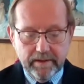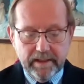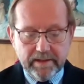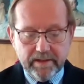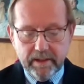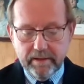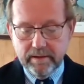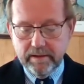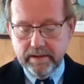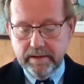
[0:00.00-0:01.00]
That
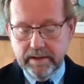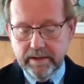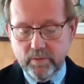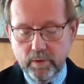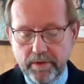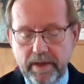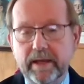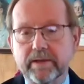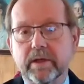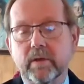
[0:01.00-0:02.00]
said, it's worth
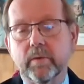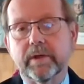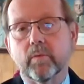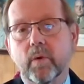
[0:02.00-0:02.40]
asking what it